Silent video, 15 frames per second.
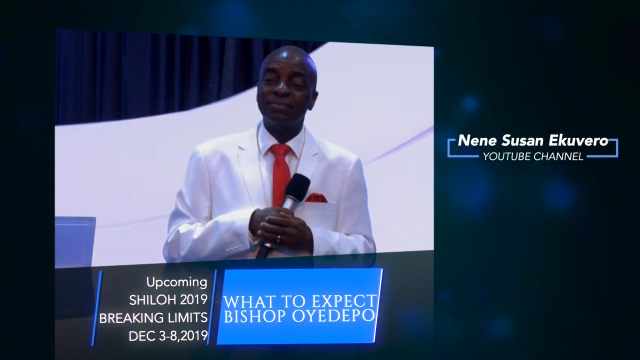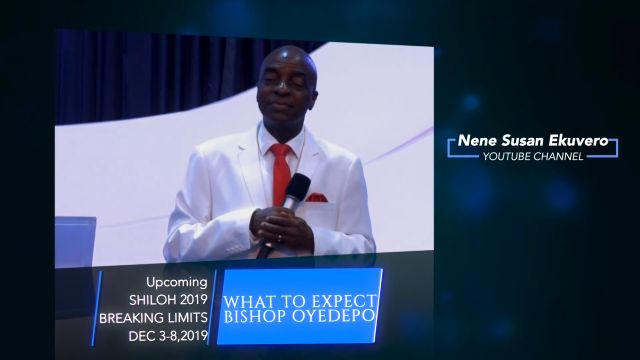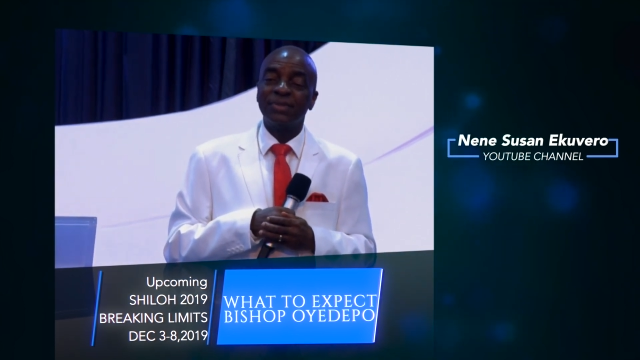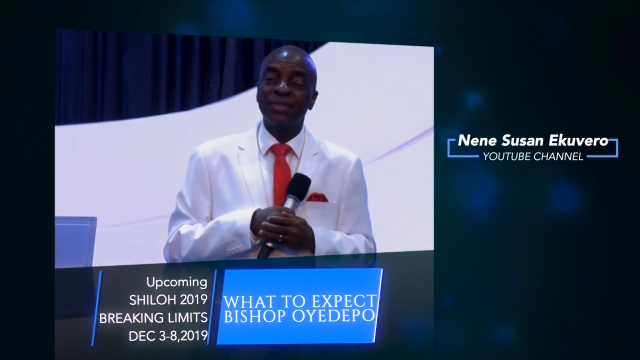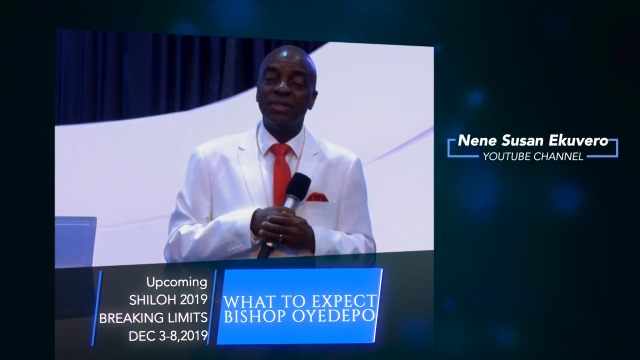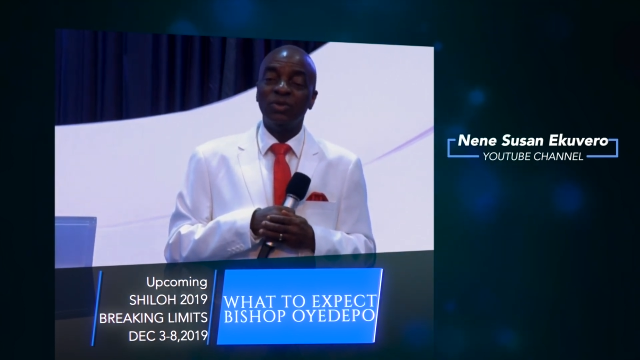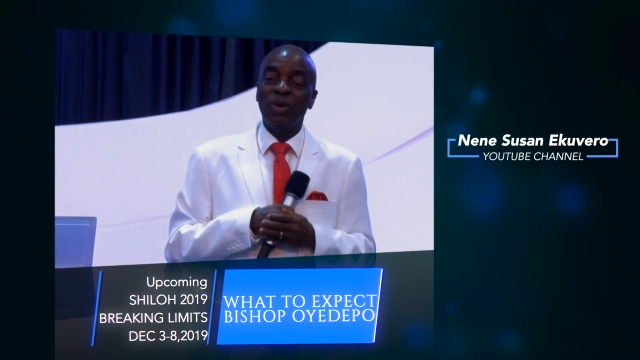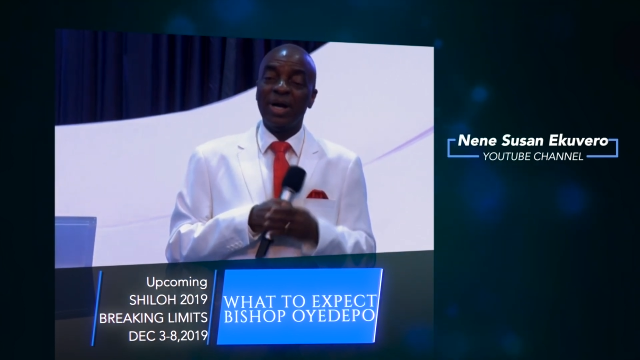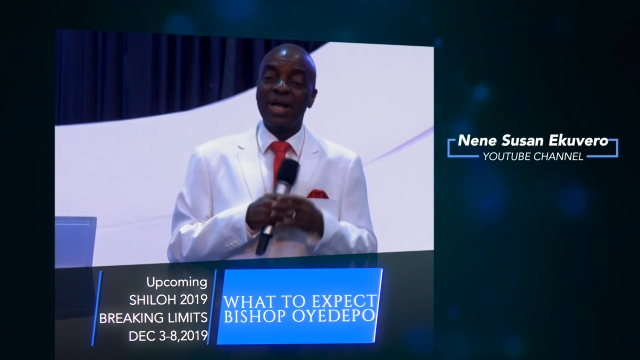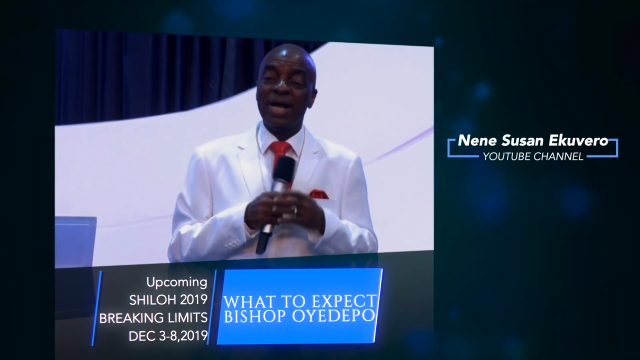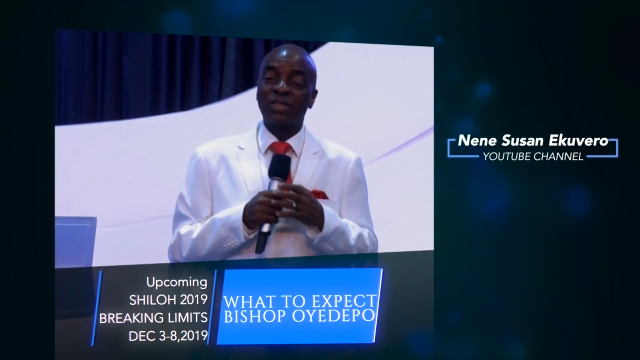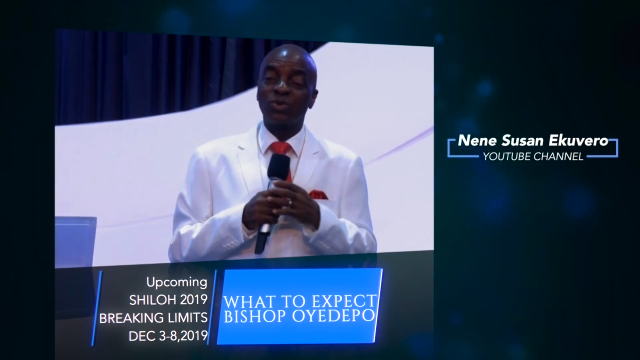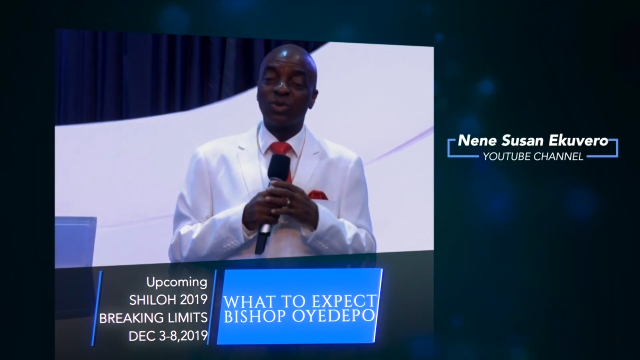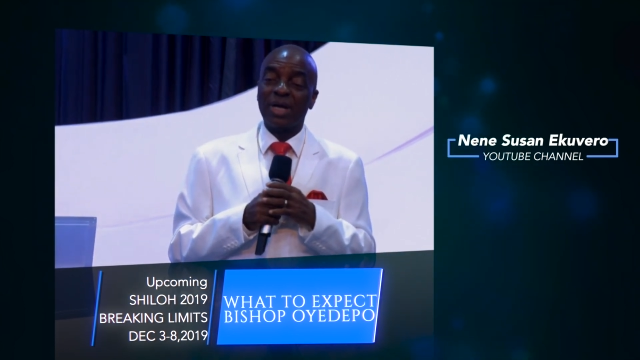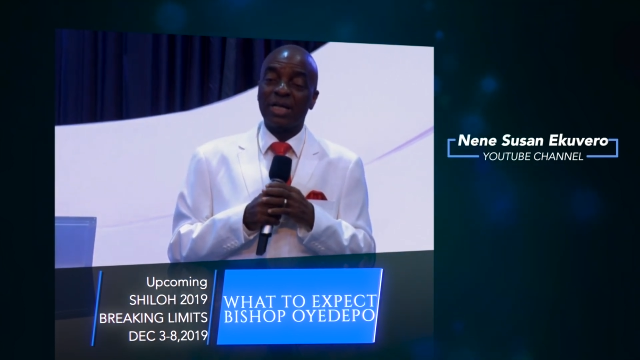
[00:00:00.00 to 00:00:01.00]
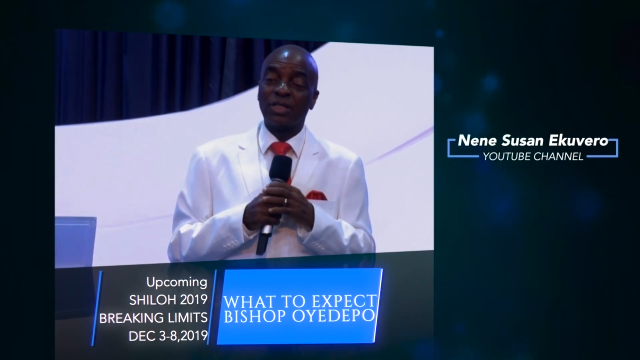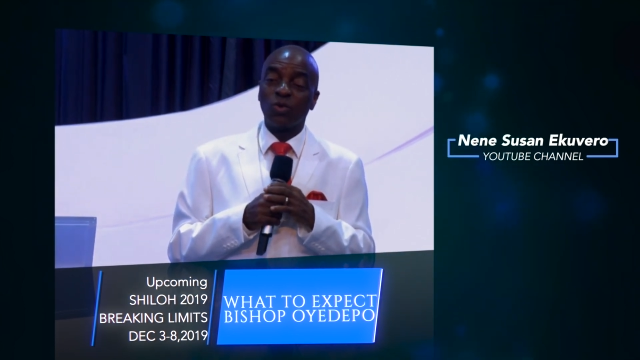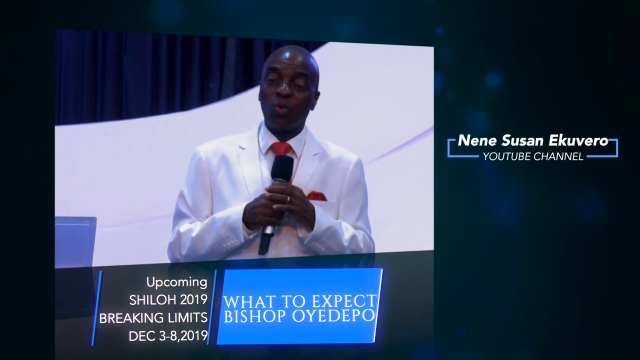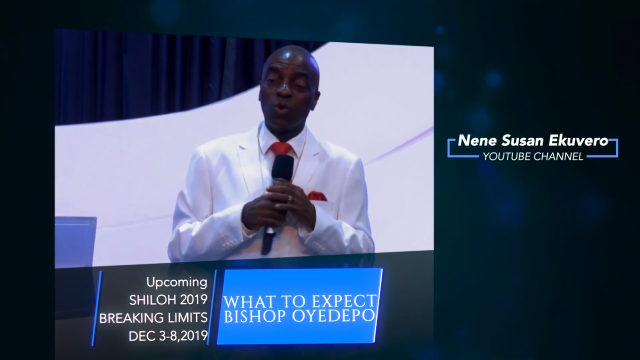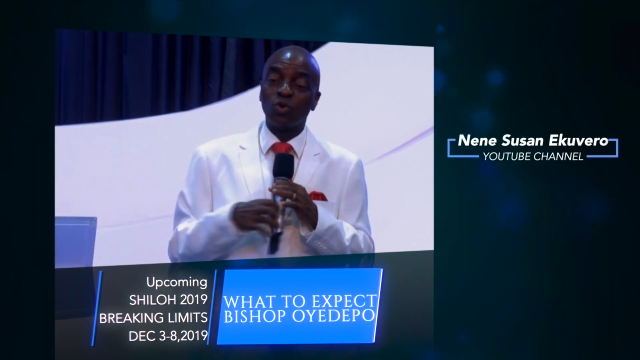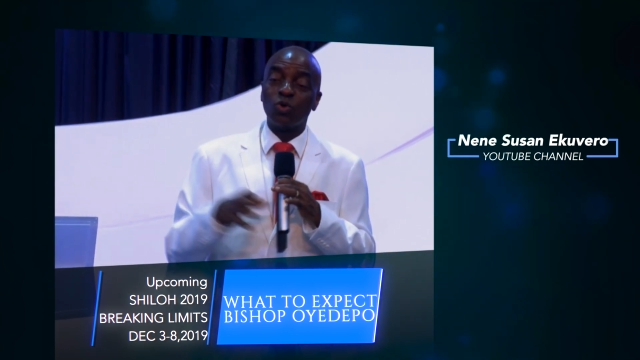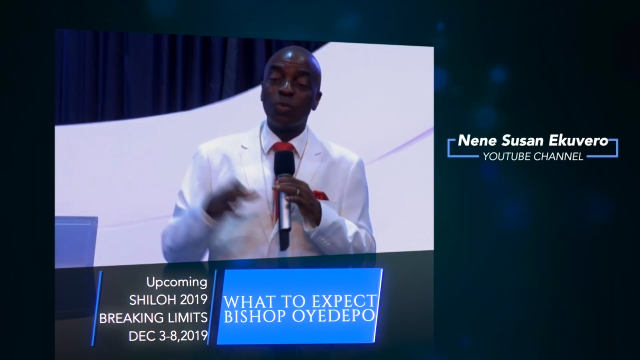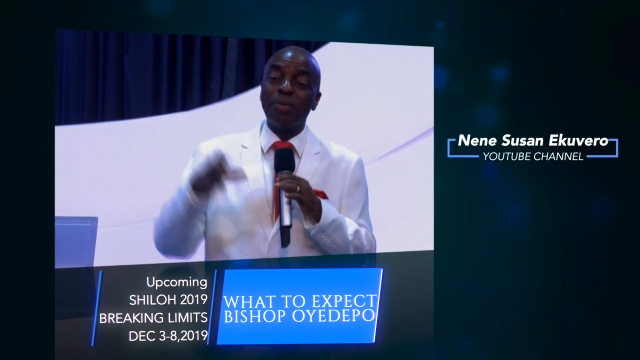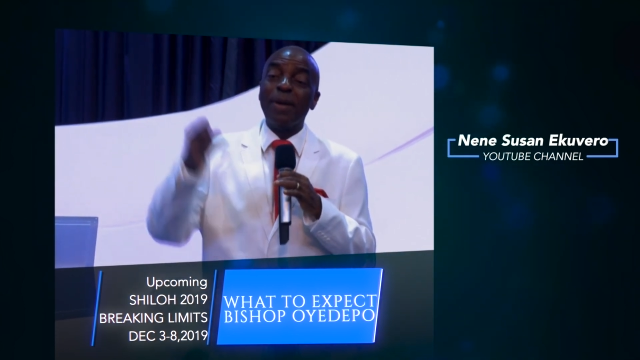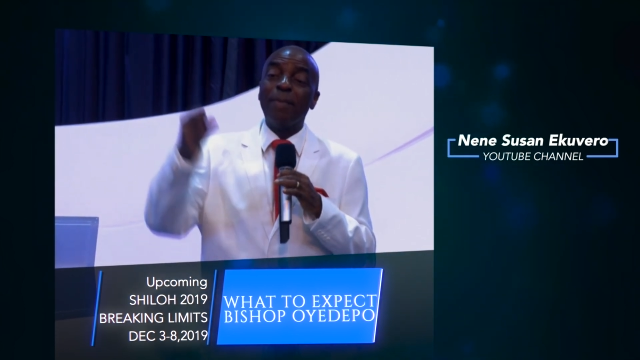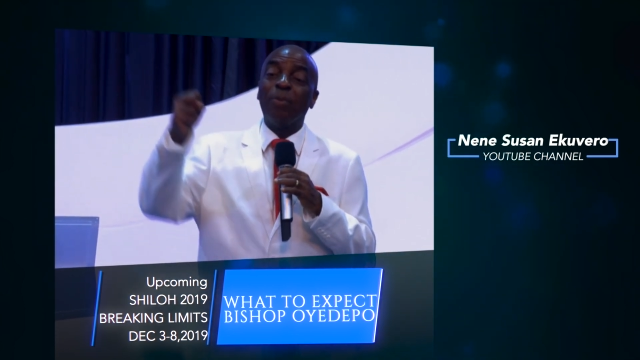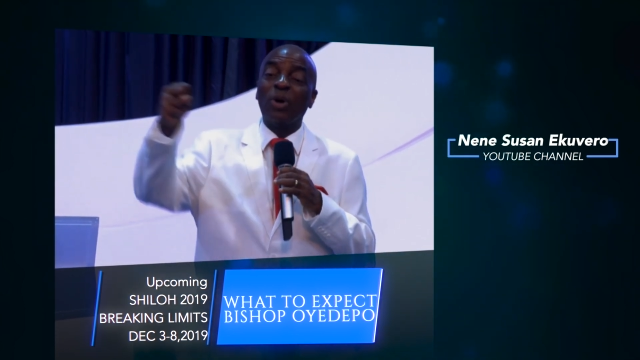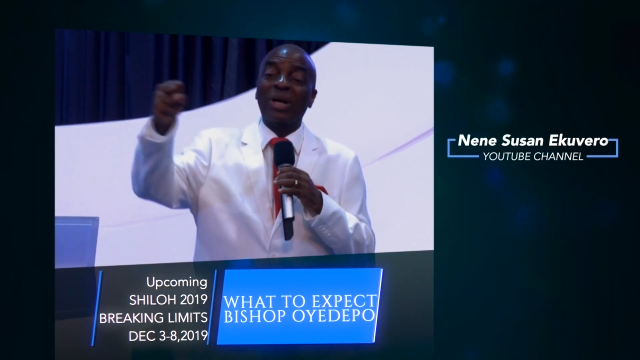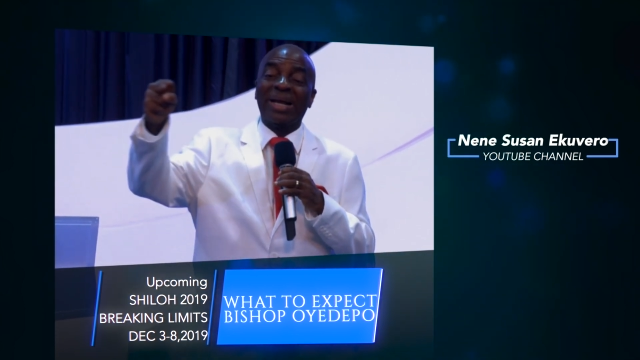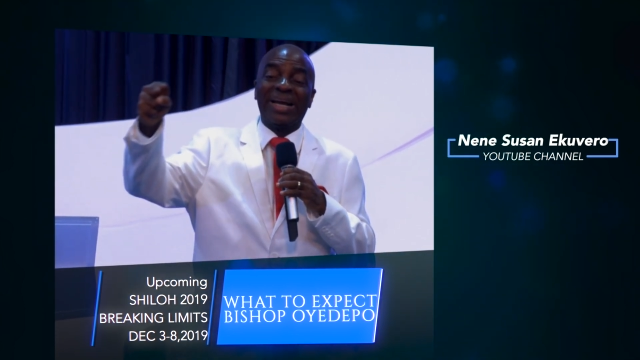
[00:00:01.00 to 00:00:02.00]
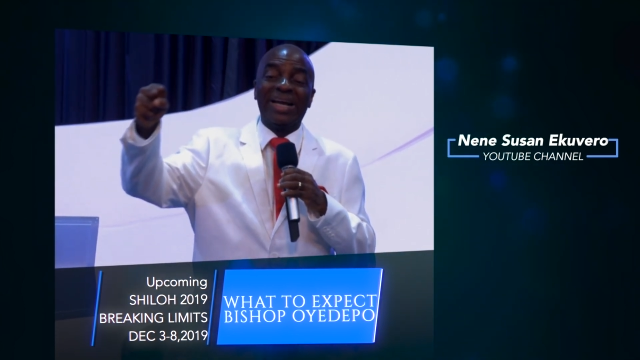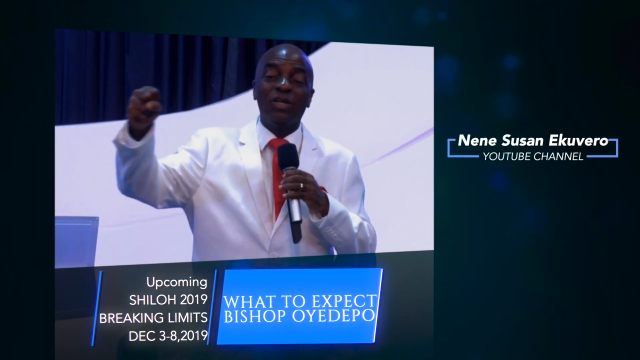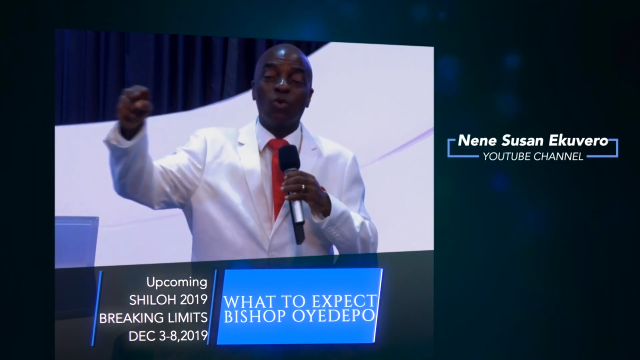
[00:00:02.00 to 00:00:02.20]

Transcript: You are here tonight, you want to be born again,